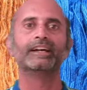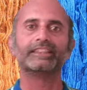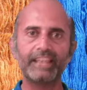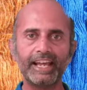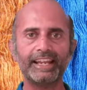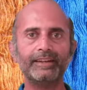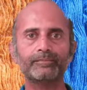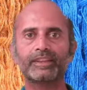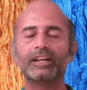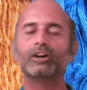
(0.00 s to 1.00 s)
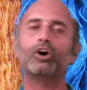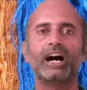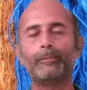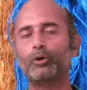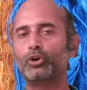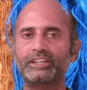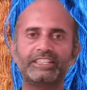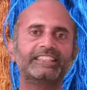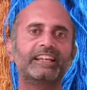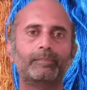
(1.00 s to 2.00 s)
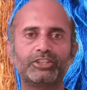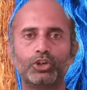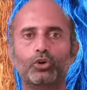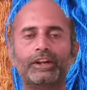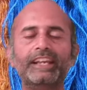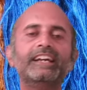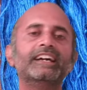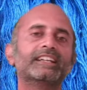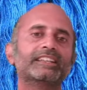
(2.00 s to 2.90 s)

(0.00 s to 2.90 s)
Then upon reaching their maturity,